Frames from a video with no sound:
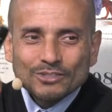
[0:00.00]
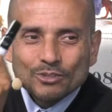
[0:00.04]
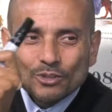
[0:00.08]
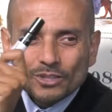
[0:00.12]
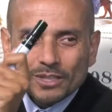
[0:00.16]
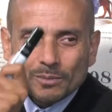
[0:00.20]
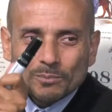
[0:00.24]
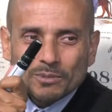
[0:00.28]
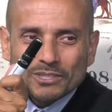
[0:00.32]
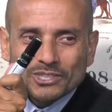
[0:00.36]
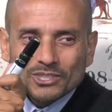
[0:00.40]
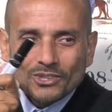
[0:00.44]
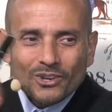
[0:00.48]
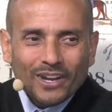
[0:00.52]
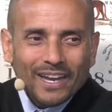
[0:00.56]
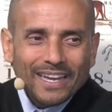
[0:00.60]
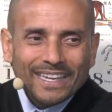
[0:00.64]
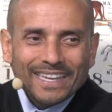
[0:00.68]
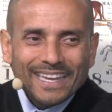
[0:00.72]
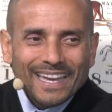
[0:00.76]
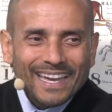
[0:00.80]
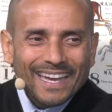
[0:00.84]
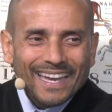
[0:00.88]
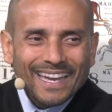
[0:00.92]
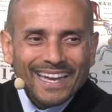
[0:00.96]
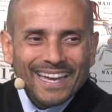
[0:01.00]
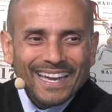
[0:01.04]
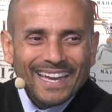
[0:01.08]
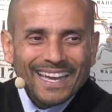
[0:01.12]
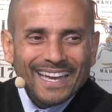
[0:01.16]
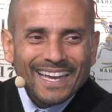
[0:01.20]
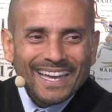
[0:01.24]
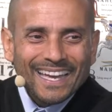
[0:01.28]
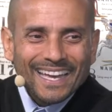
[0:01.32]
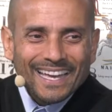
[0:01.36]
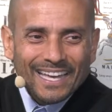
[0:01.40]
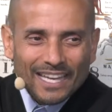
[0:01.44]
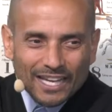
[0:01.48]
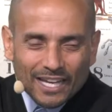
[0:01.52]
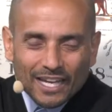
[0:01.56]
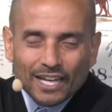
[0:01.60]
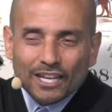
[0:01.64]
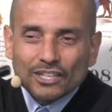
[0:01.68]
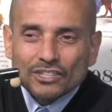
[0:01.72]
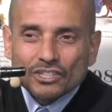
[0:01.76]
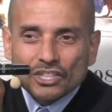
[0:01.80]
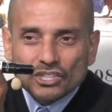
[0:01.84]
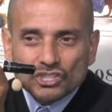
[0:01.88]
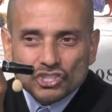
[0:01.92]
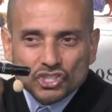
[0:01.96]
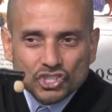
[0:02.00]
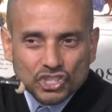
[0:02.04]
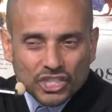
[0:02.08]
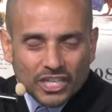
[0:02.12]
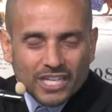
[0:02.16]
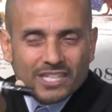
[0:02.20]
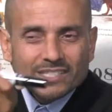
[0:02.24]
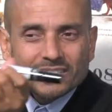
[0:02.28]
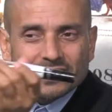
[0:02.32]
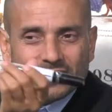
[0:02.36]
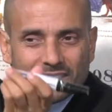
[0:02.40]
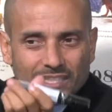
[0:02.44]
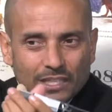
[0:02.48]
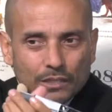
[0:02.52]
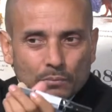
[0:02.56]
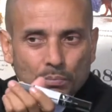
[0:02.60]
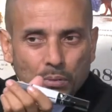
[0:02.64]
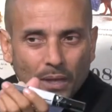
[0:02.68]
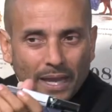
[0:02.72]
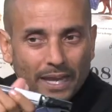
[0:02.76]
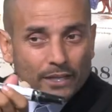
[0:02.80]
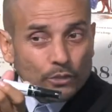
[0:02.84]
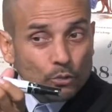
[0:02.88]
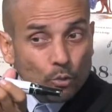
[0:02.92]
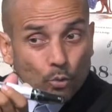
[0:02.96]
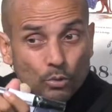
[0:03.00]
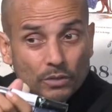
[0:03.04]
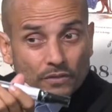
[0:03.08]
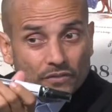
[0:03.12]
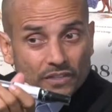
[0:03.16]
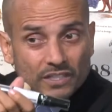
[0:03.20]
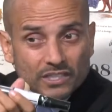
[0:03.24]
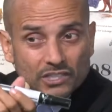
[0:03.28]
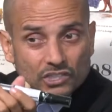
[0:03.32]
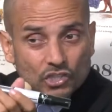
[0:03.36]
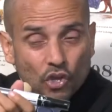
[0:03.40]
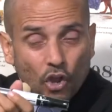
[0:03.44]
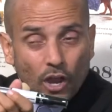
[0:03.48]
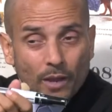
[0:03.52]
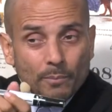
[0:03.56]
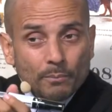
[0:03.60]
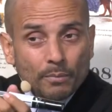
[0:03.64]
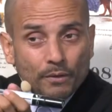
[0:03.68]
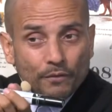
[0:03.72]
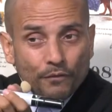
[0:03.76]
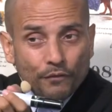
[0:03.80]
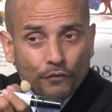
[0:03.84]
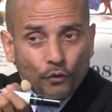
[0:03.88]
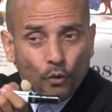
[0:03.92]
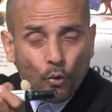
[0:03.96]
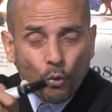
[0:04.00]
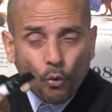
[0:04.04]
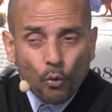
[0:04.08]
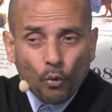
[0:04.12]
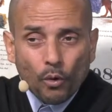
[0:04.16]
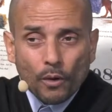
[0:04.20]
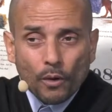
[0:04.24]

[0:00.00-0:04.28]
Not the Messiah yet. That Jesus had played all of this time before.